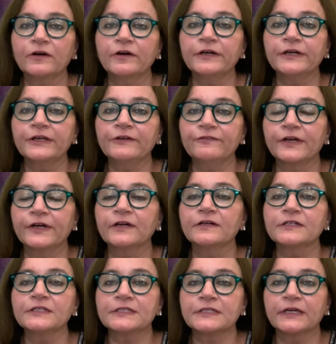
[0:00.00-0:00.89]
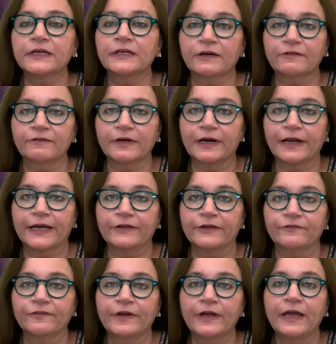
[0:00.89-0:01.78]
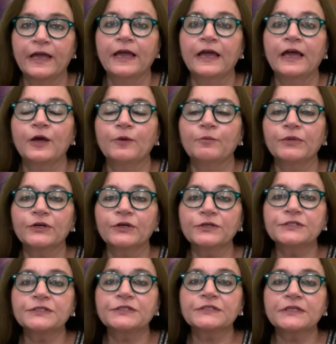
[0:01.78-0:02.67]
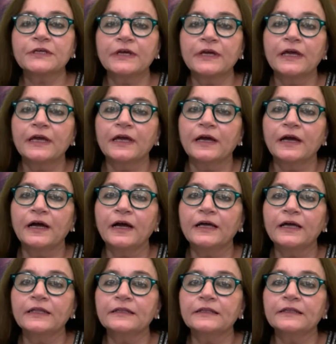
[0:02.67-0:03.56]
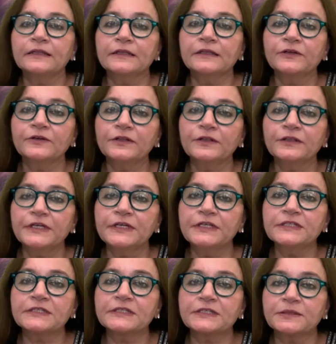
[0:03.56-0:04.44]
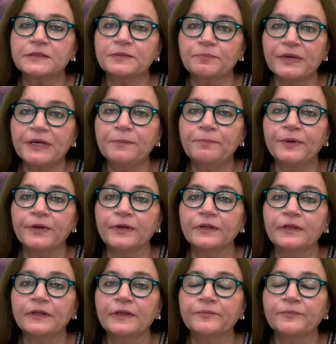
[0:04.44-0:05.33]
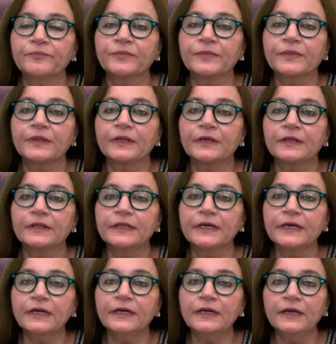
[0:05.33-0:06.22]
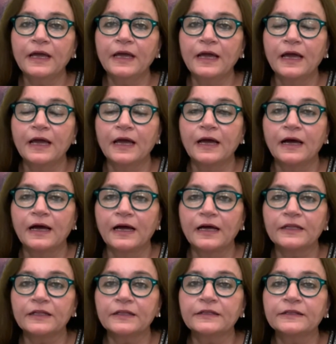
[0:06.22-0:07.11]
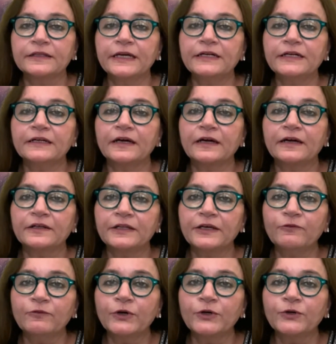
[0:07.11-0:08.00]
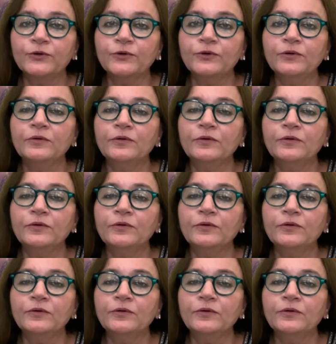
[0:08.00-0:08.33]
figures in our life, because these people, they want to